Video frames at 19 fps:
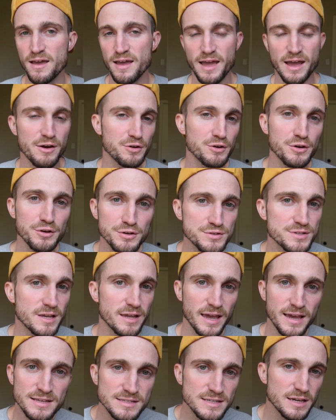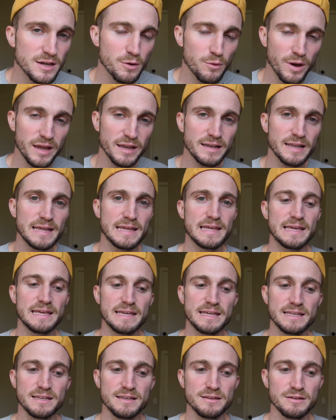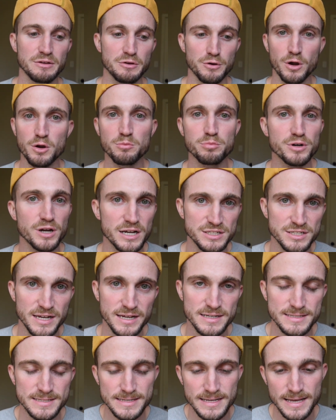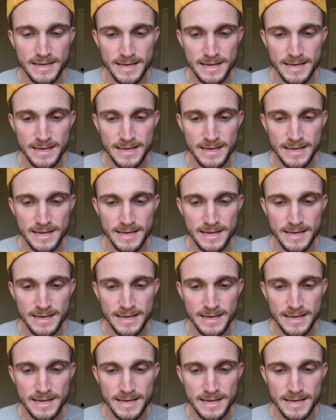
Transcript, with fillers: how you're using Async/Await in your own projects.